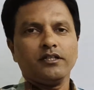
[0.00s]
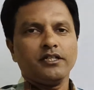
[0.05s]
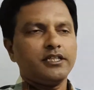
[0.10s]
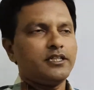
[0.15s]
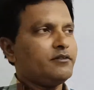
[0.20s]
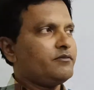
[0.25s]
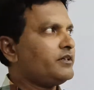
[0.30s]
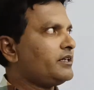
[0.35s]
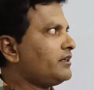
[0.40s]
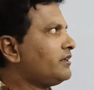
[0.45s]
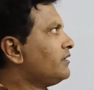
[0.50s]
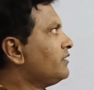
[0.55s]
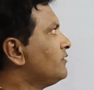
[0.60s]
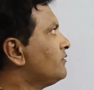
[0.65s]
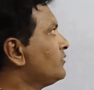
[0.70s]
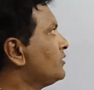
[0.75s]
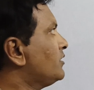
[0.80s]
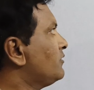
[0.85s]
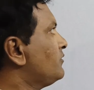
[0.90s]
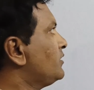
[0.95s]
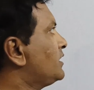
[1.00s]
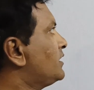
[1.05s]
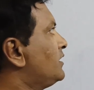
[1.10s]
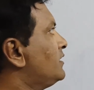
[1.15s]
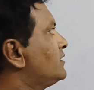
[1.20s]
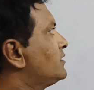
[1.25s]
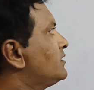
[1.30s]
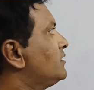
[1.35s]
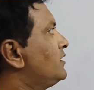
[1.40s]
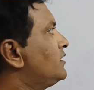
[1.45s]
Even when we
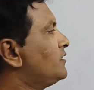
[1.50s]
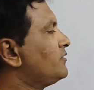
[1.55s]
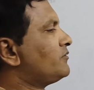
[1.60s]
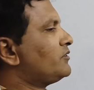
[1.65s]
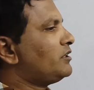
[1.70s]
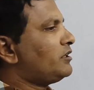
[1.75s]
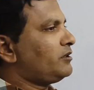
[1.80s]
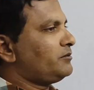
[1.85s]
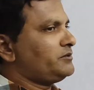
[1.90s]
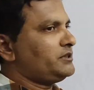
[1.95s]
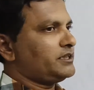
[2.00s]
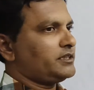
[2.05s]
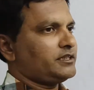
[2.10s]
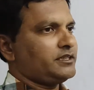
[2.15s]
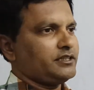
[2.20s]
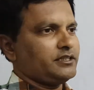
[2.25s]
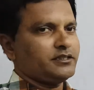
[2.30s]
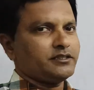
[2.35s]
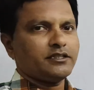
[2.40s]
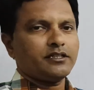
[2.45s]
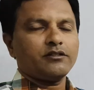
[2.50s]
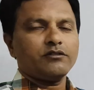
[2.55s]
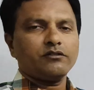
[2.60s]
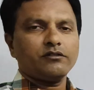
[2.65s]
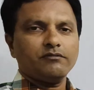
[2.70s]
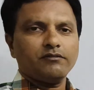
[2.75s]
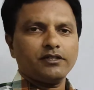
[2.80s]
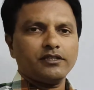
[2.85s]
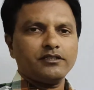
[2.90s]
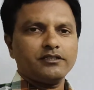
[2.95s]
consider if the object is around
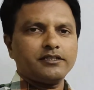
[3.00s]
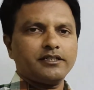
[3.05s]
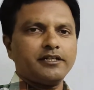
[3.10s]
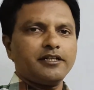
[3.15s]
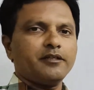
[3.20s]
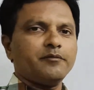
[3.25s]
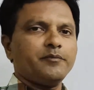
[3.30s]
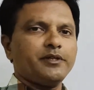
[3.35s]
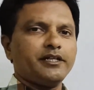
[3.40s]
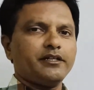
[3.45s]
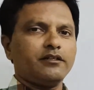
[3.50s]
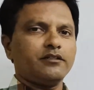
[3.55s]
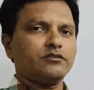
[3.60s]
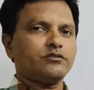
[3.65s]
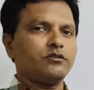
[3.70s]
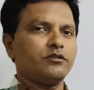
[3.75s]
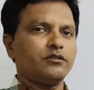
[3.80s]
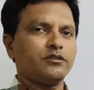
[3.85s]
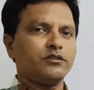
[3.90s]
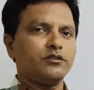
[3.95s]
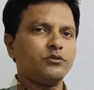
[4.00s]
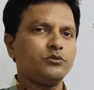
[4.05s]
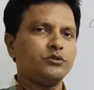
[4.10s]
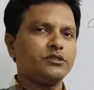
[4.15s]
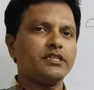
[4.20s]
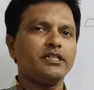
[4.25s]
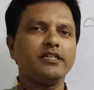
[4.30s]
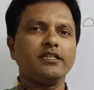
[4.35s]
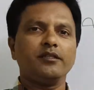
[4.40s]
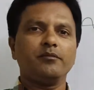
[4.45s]
1 centimeters or 2
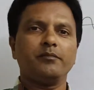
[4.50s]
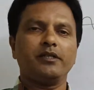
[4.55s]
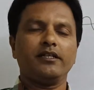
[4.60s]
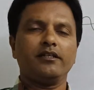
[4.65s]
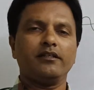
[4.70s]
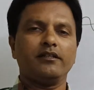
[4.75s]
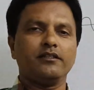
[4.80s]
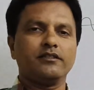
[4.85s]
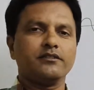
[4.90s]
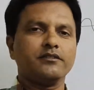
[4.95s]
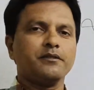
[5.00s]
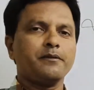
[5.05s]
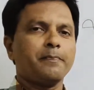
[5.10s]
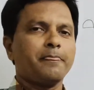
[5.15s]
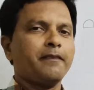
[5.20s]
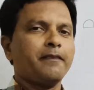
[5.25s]
centimeters,